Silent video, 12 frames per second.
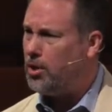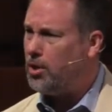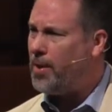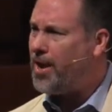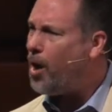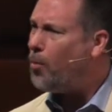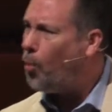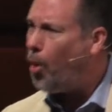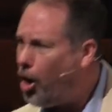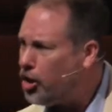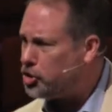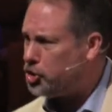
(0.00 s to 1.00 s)
Man, I
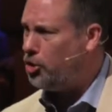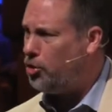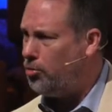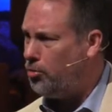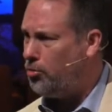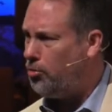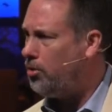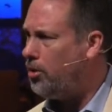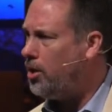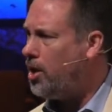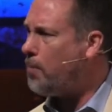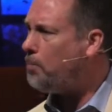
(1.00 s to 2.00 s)
want you.
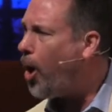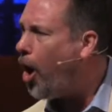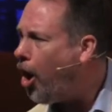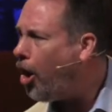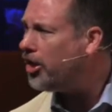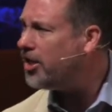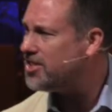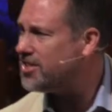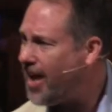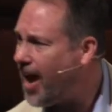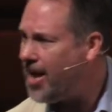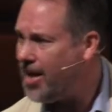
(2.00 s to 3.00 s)
And Paul is
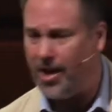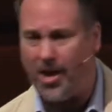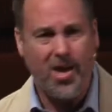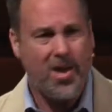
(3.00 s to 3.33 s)
saying,